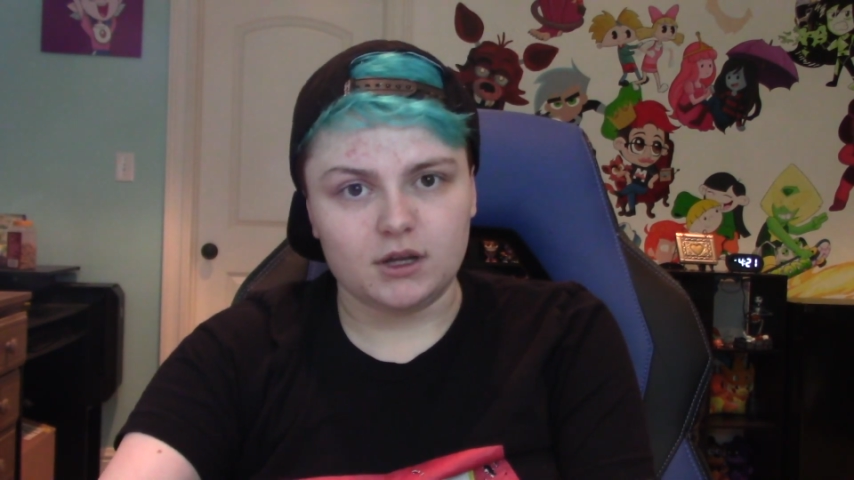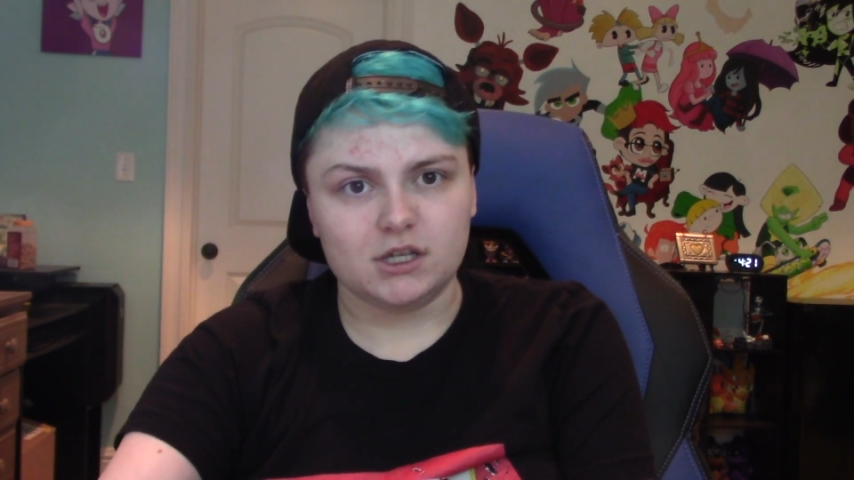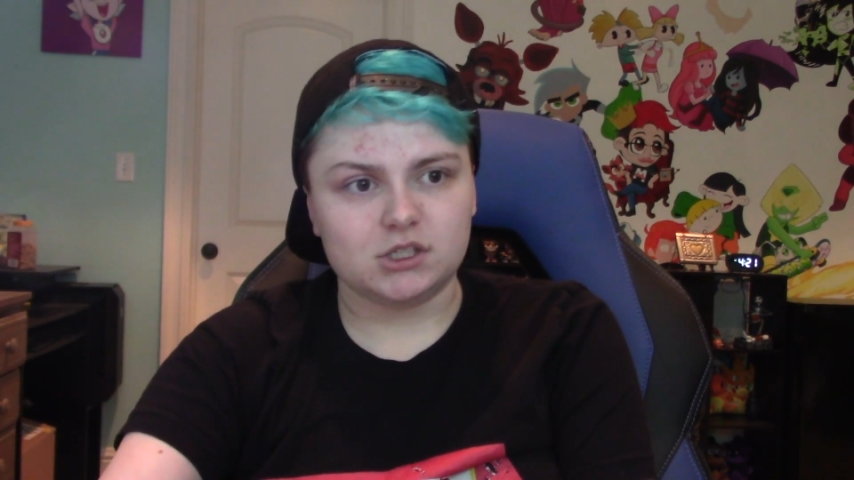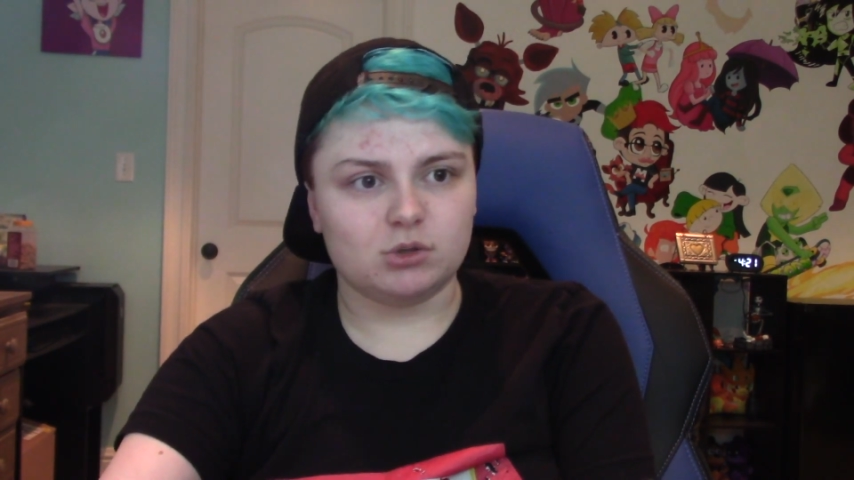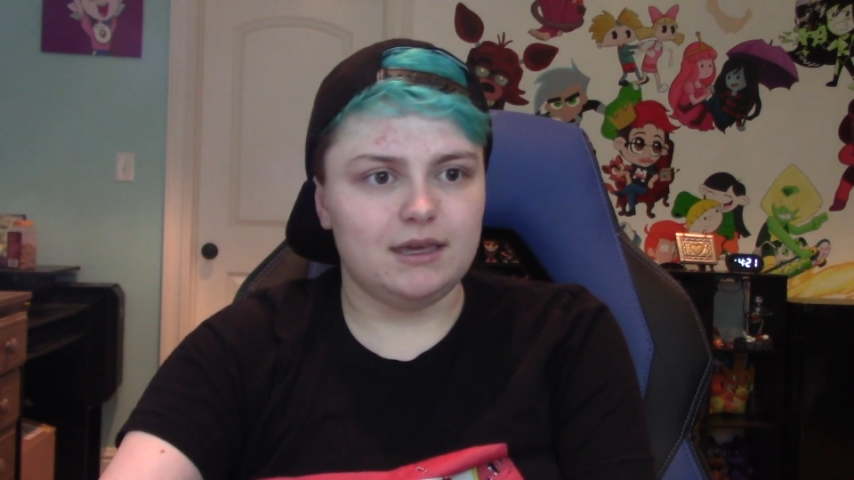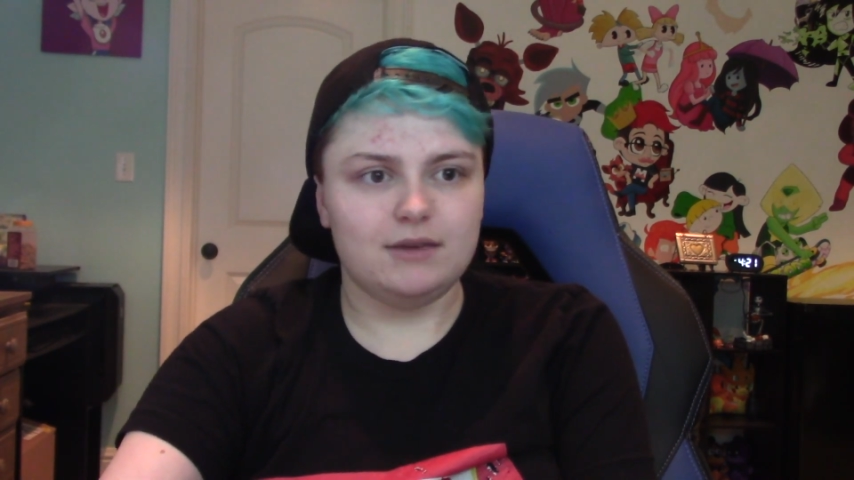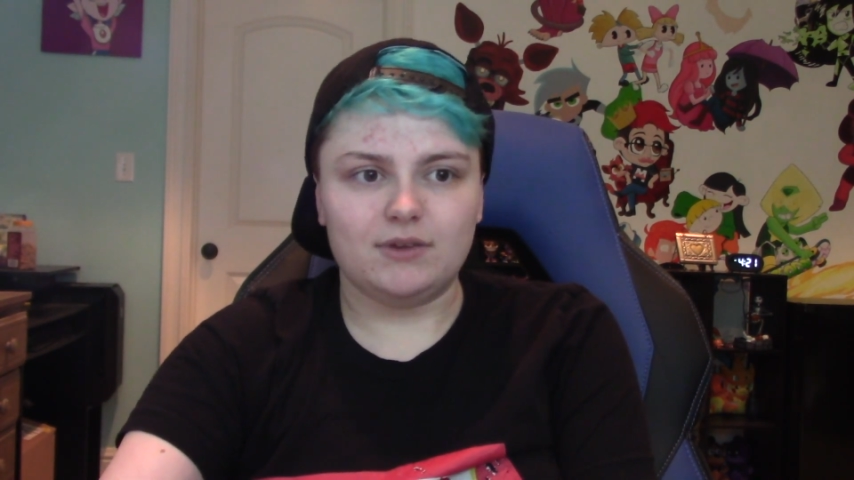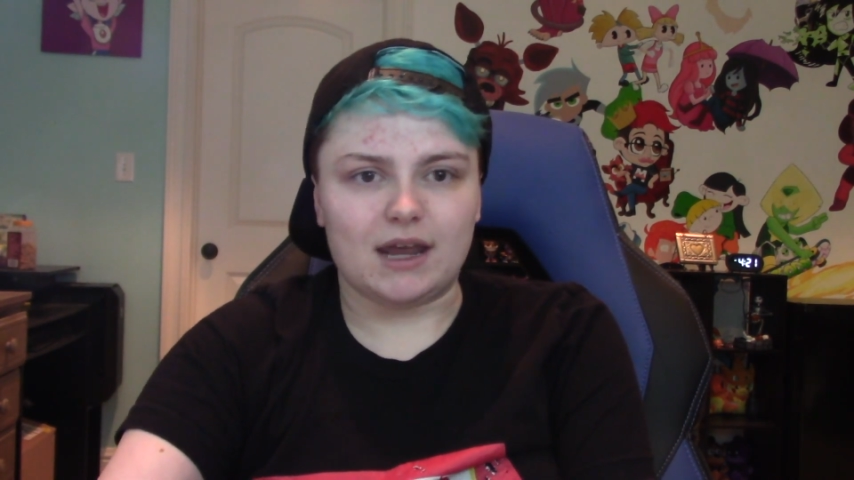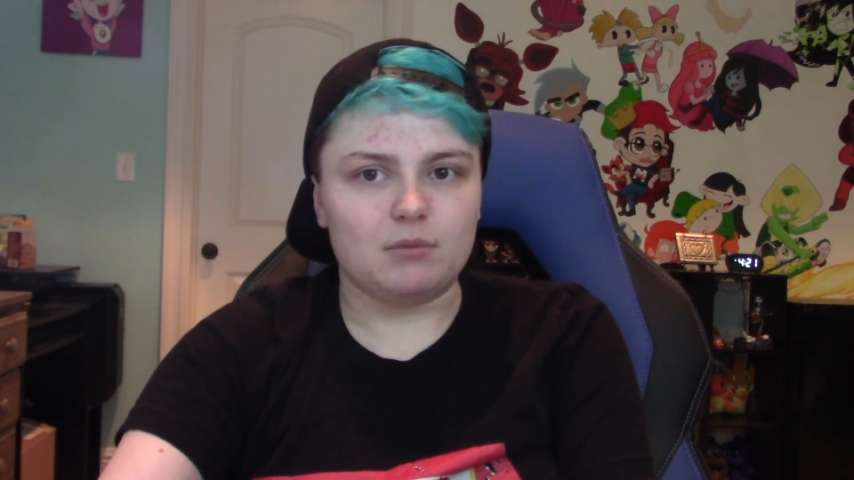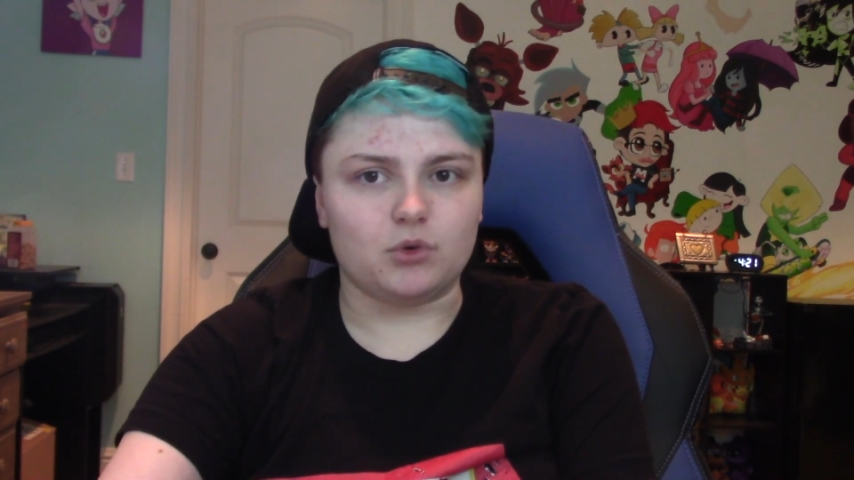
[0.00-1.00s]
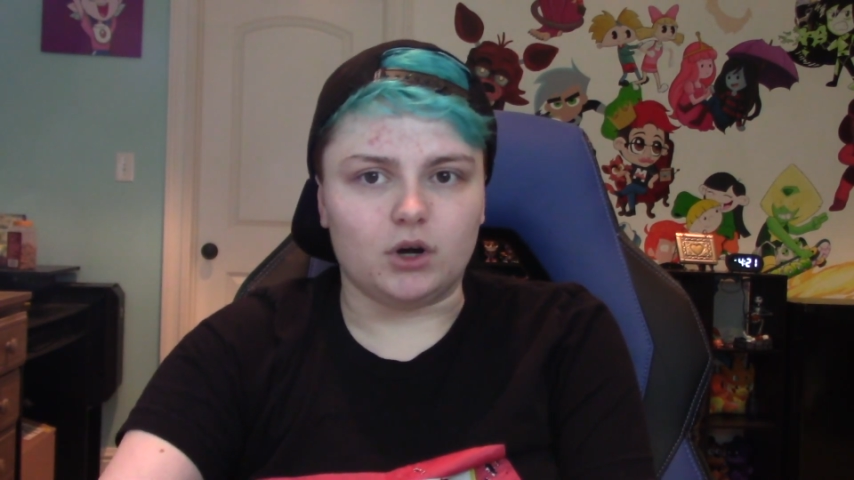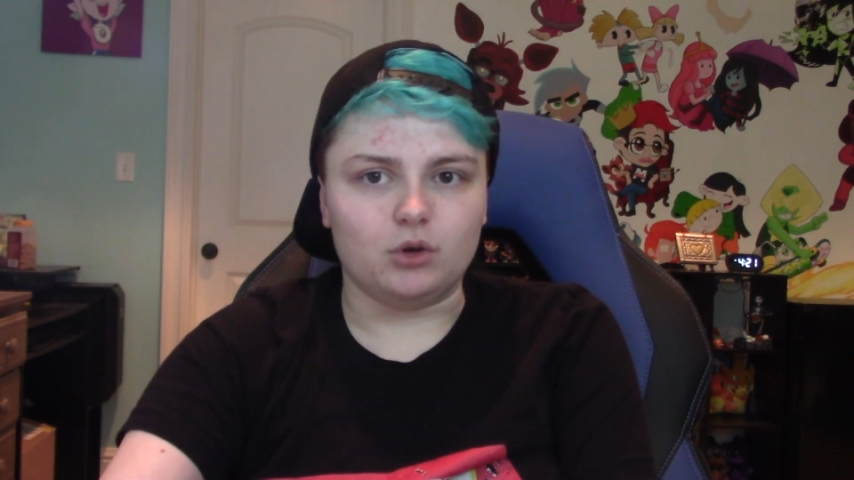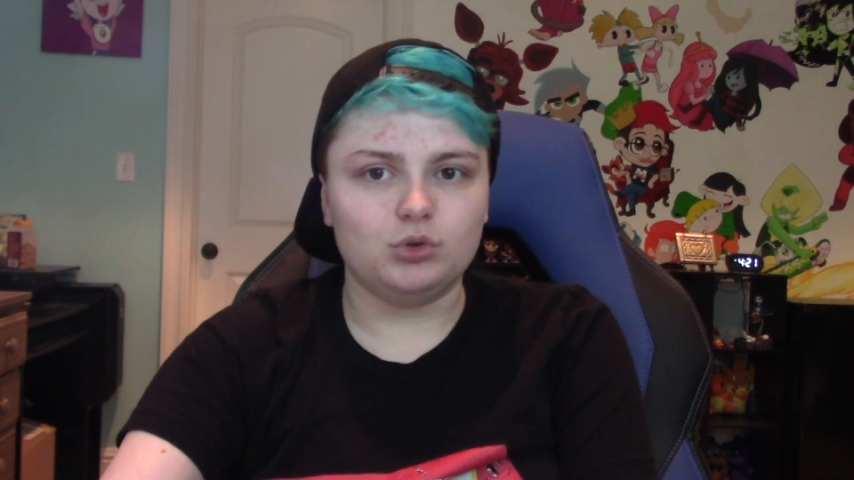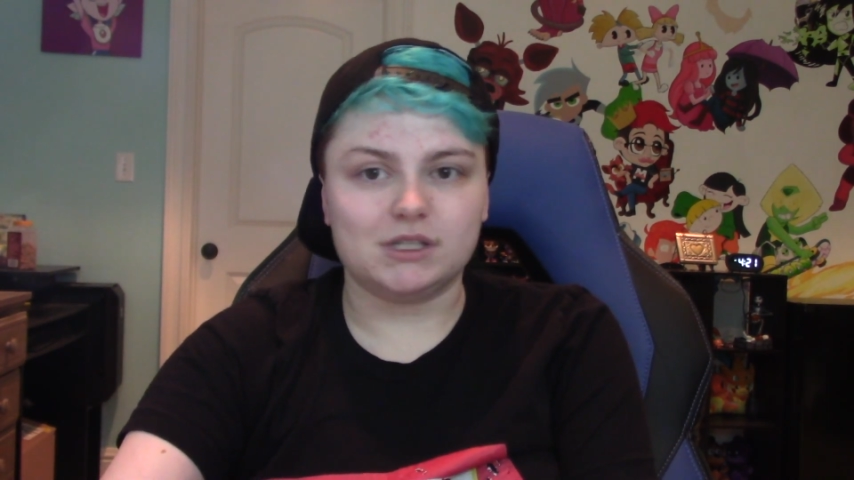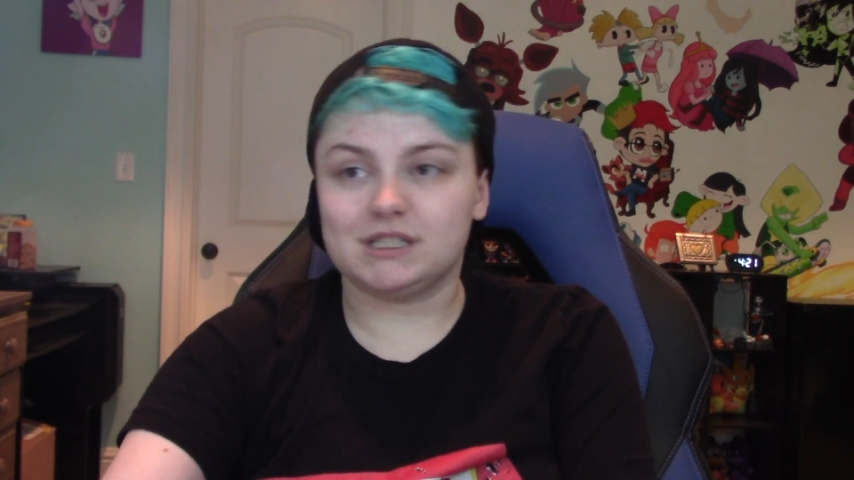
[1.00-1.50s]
So even Emra, who